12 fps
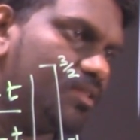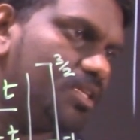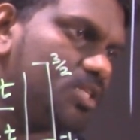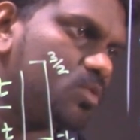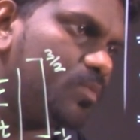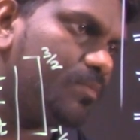then
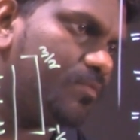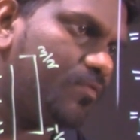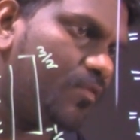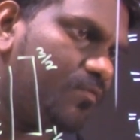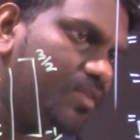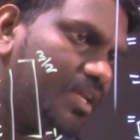this with
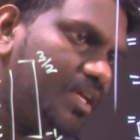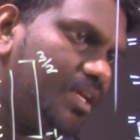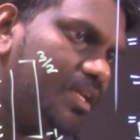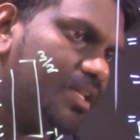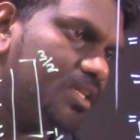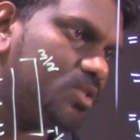
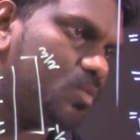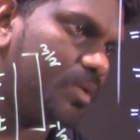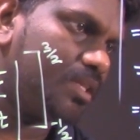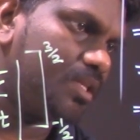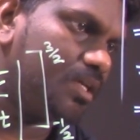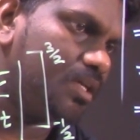15, this
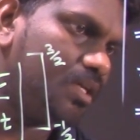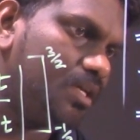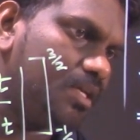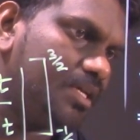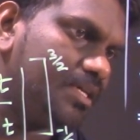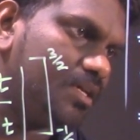with
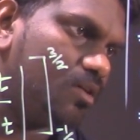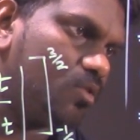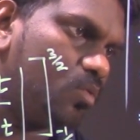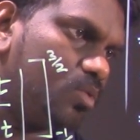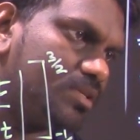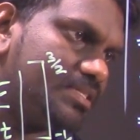
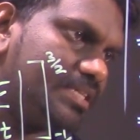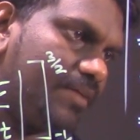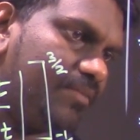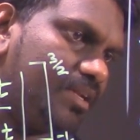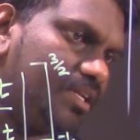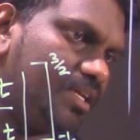root
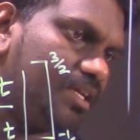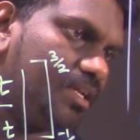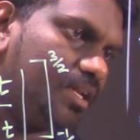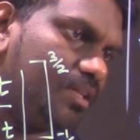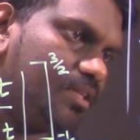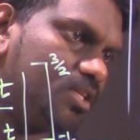
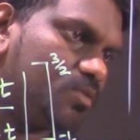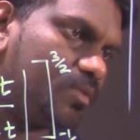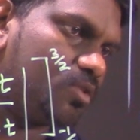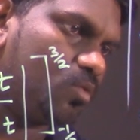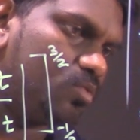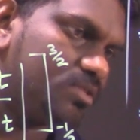17, and this
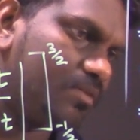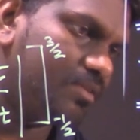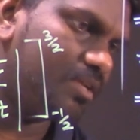with root